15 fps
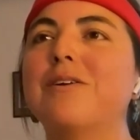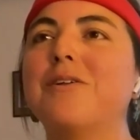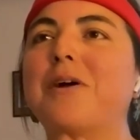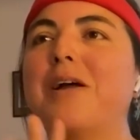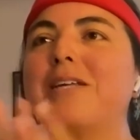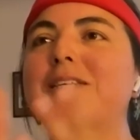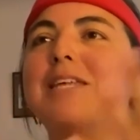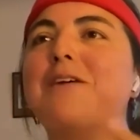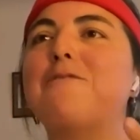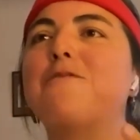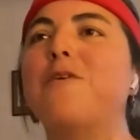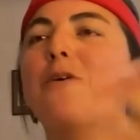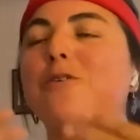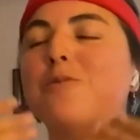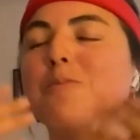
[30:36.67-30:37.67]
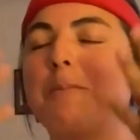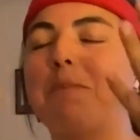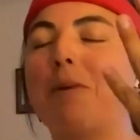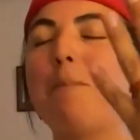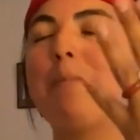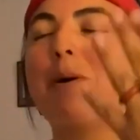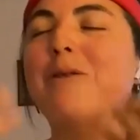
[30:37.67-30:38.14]
you know, I say folks, but
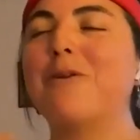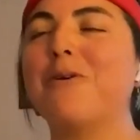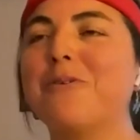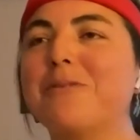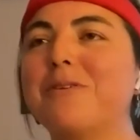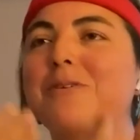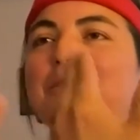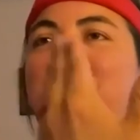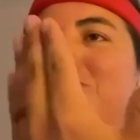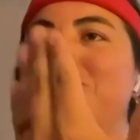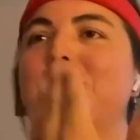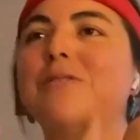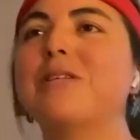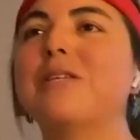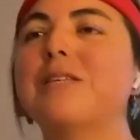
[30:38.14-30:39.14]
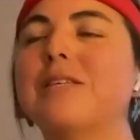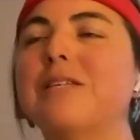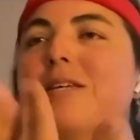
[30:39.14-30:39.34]
Papalot, you know, to this